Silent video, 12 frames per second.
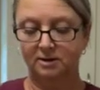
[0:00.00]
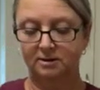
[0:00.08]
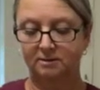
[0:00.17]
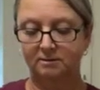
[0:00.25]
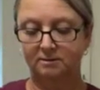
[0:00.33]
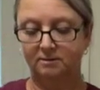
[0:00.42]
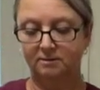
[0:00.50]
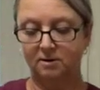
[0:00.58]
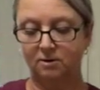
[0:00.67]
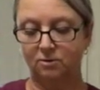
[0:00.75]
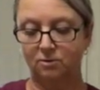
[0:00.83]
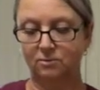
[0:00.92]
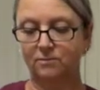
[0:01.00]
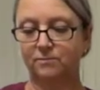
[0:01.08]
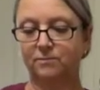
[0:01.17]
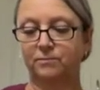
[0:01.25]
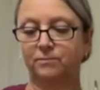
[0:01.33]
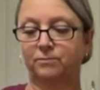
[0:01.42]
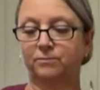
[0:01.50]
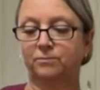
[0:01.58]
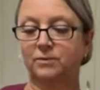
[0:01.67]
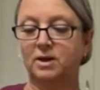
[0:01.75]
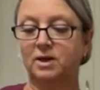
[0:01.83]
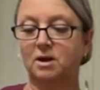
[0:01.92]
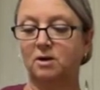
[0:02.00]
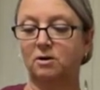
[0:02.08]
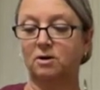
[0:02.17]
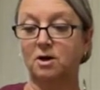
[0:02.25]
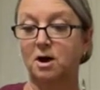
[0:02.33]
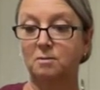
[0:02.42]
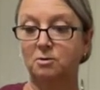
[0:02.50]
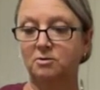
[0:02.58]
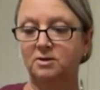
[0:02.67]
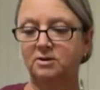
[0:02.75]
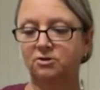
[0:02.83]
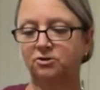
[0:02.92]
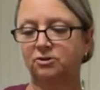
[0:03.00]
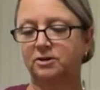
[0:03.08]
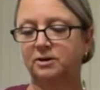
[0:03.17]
So, in our cabo dish.